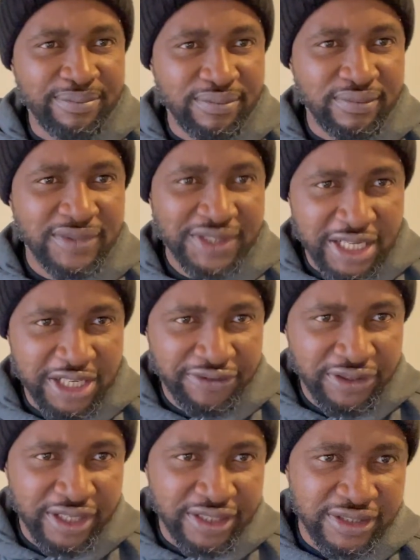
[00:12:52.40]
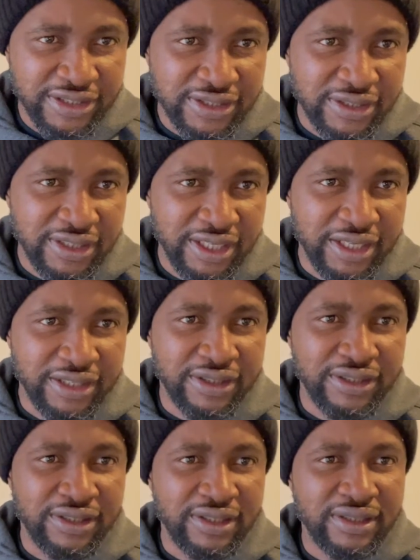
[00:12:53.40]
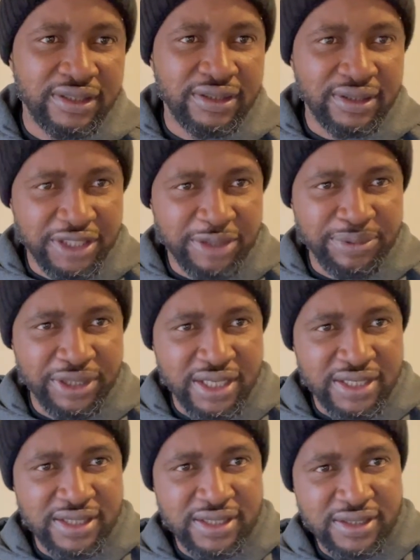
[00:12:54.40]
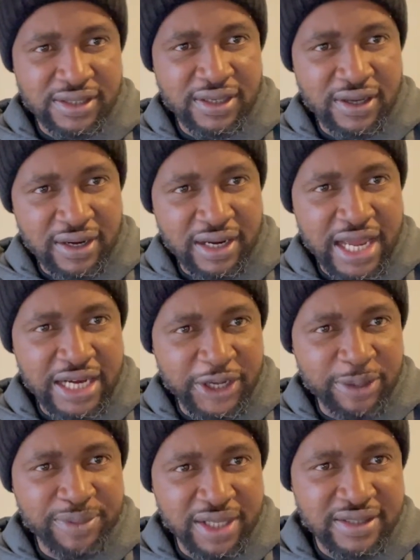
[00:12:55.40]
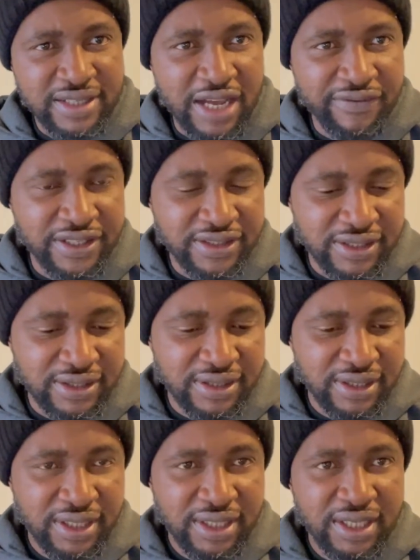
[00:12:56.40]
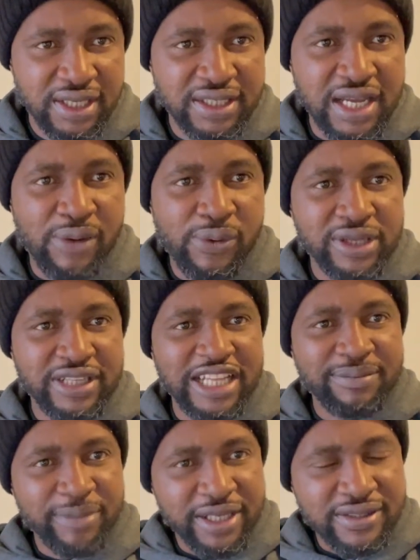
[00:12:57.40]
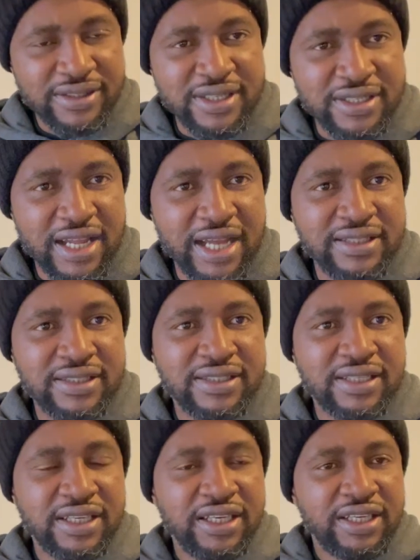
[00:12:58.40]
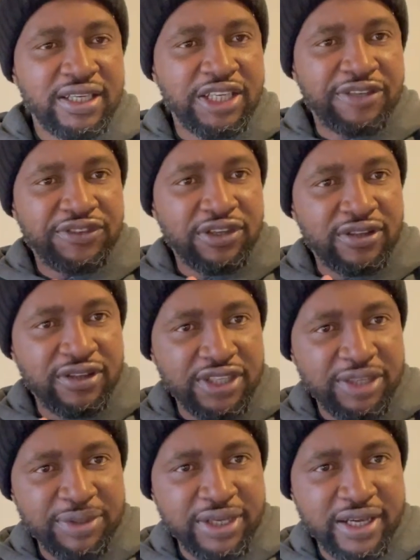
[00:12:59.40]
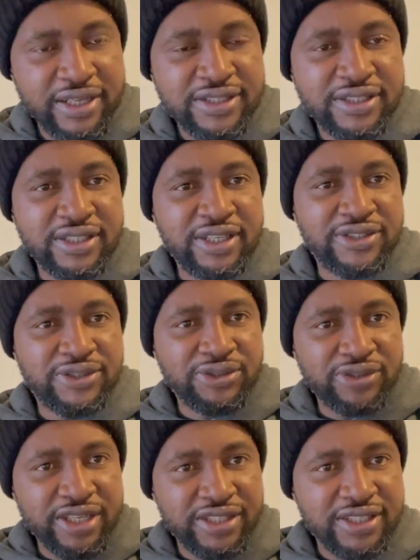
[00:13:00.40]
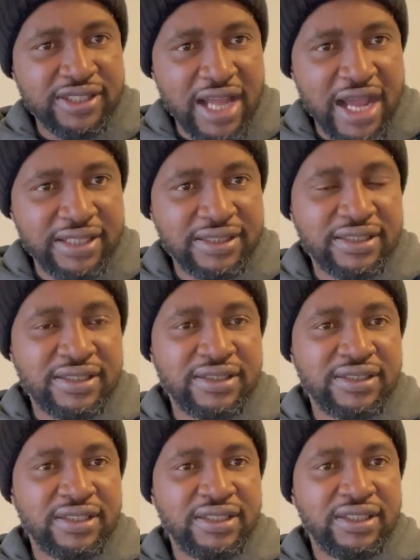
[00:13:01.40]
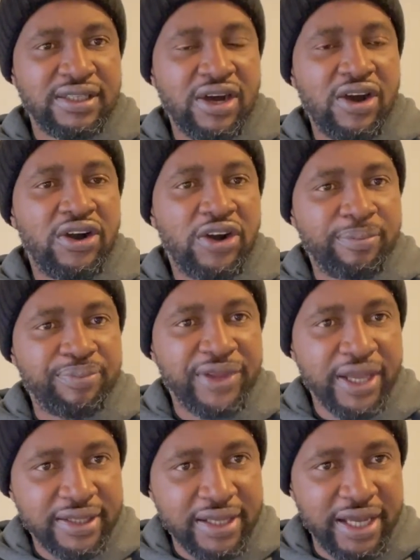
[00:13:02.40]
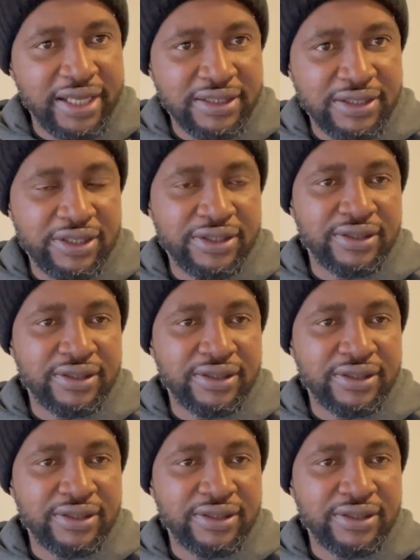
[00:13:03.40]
certificates in the DBS online update service. Now, what that means is that if your DBS is registered or updated on the